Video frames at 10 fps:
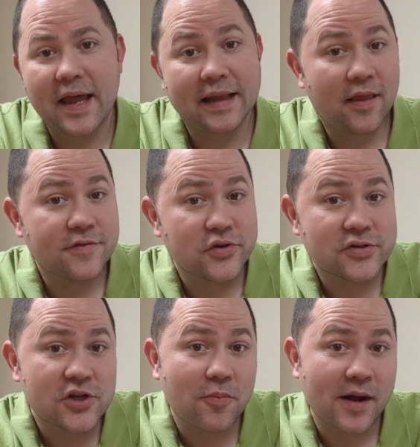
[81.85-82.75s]
And he loves you
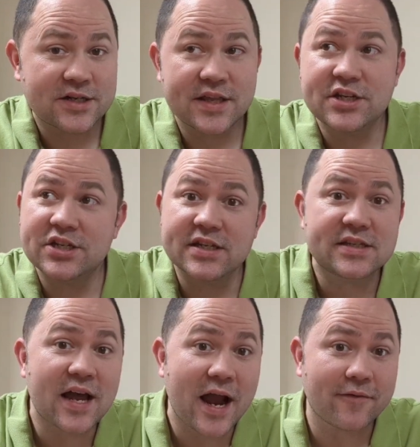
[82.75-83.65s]
so much that Jesus
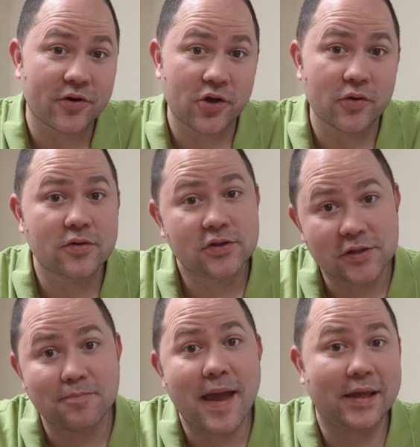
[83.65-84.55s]
died for you to
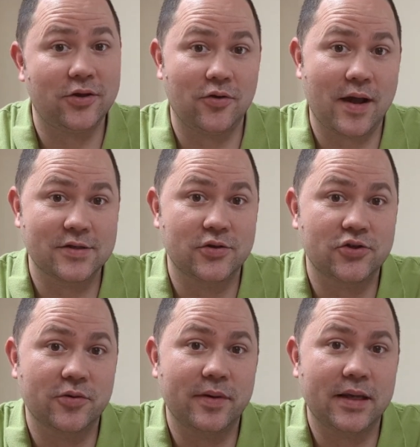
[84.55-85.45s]
make you as you
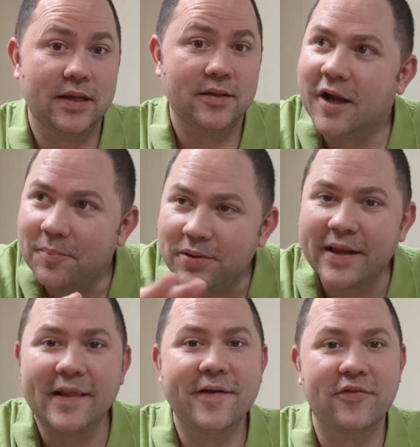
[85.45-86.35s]
should be,
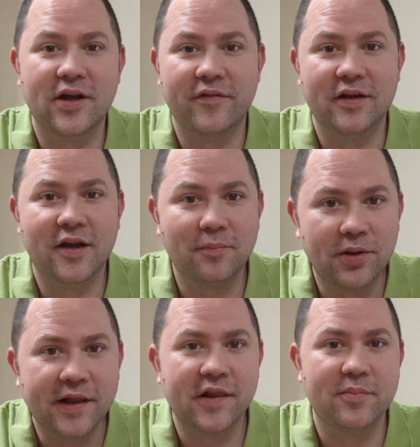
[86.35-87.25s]
completely forgiven,
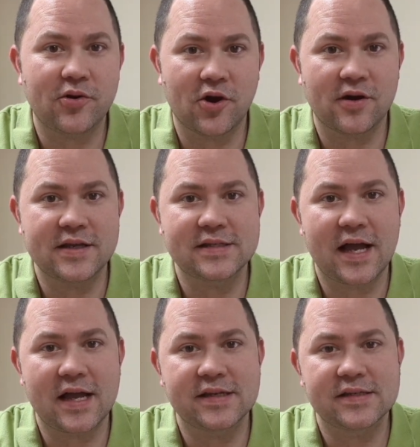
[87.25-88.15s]
completely pure in his
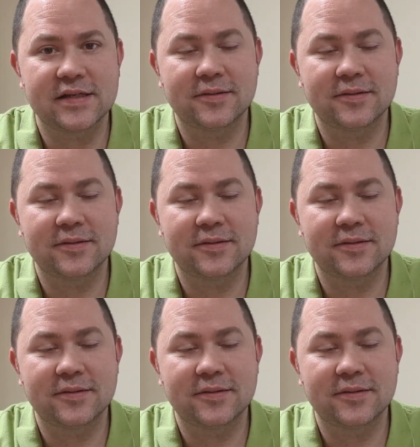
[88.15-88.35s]
eyes.